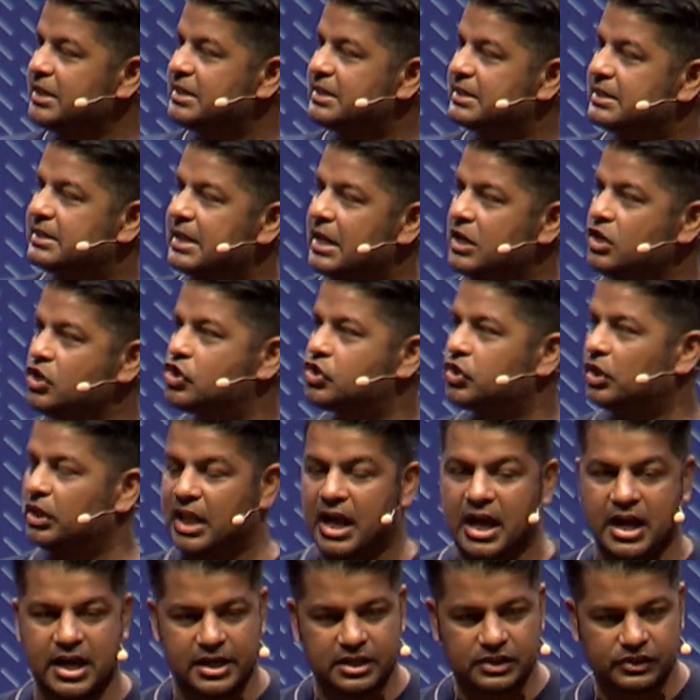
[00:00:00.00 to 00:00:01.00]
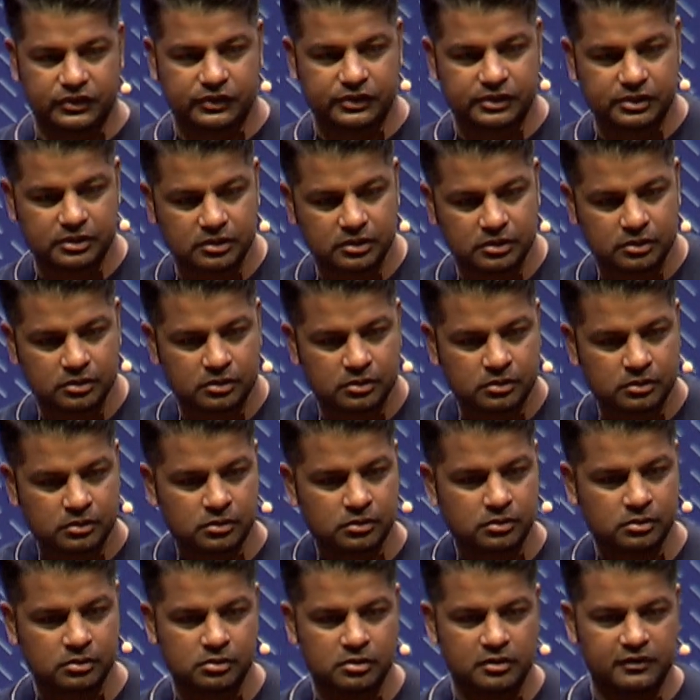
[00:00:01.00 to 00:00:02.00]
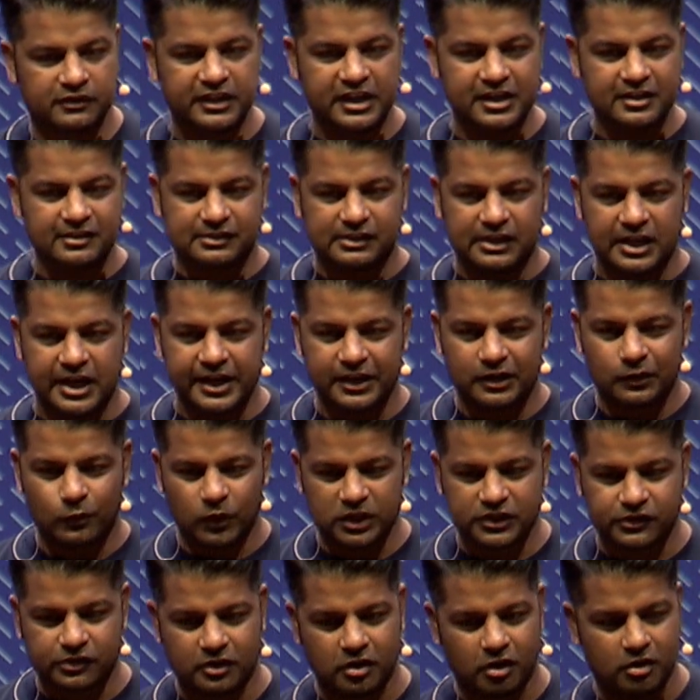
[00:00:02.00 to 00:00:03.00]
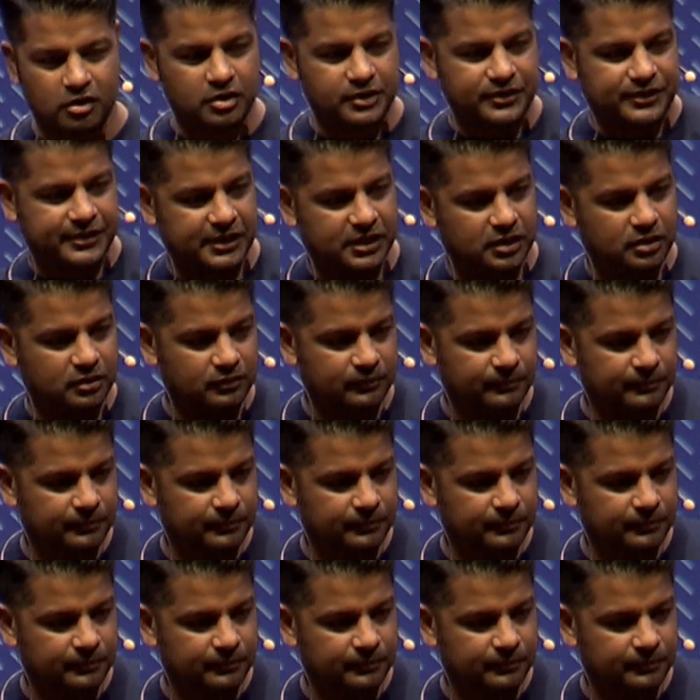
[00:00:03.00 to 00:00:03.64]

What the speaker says: centralized, things like what's a currency,